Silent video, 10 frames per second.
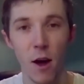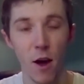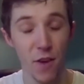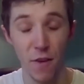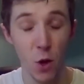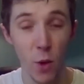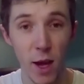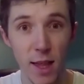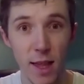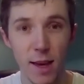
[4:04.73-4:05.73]
a few
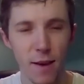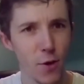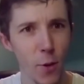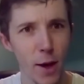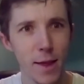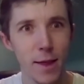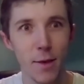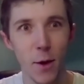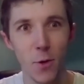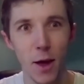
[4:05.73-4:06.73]
weeks a few weeks
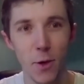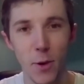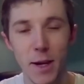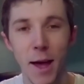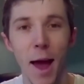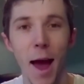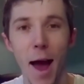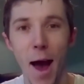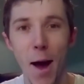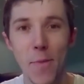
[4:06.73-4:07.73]
that, that's weird
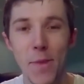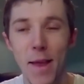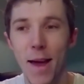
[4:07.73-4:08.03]
um,